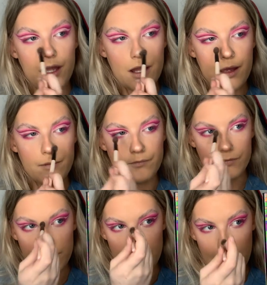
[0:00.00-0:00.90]

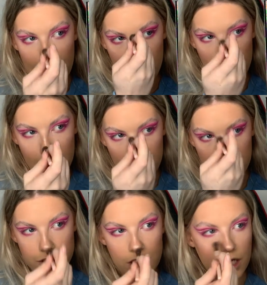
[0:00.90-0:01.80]
that
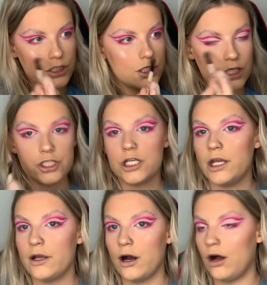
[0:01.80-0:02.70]
the charge that
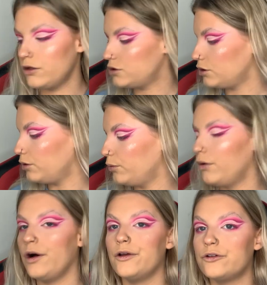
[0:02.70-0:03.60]
she got
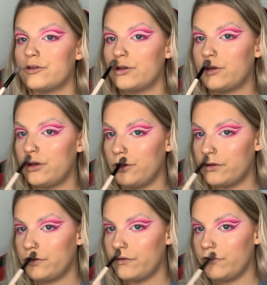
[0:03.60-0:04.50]
was
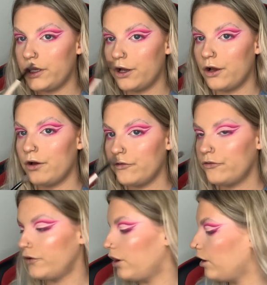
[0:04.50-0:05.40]
too severe
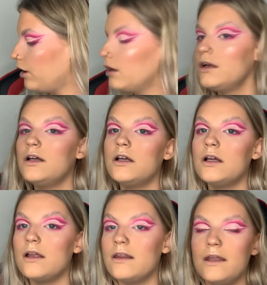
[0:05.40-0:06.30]
for
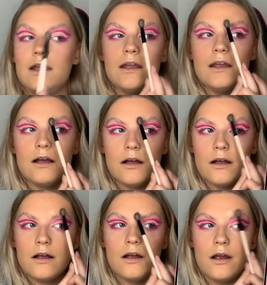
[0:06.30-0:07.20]
the
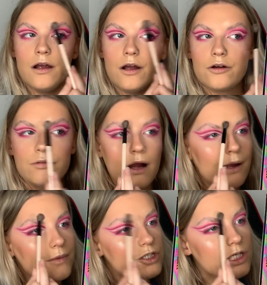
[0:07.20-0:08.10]

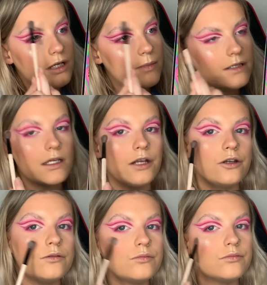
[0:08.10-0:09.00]
crime that she committed.
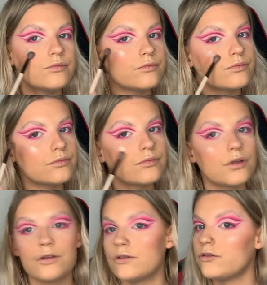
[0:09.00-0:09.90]

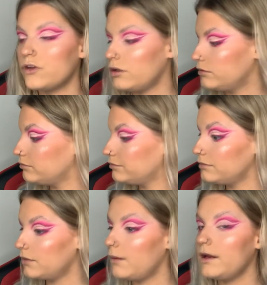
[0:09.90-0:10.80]
So,
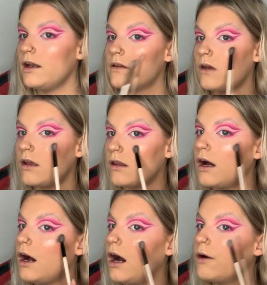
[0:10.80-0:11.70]
I mean, take
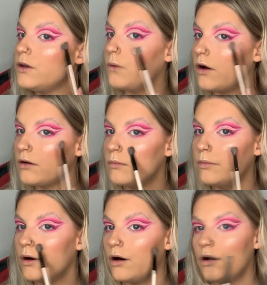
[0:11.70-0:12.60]
that how you want,
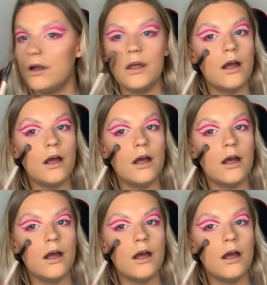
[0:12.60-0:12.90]
but